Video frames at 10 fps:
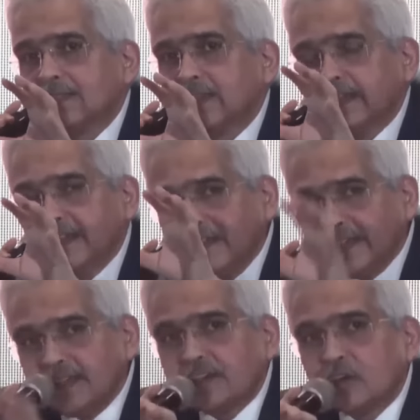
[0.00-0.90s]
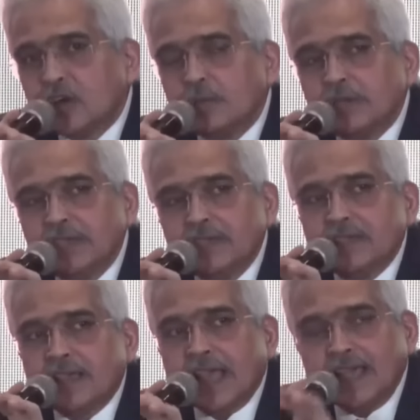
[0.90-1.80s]
The Indian economy
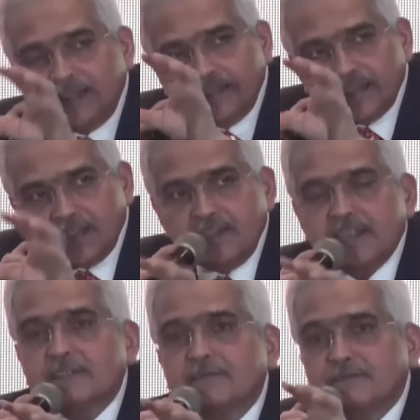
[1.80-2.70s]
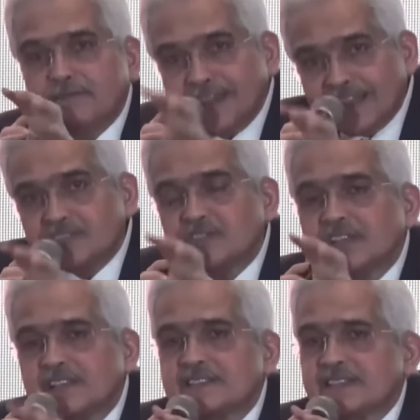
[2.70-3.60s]
and the Indian
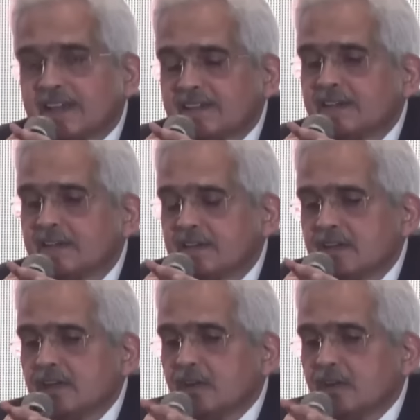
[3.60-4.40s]
financial sector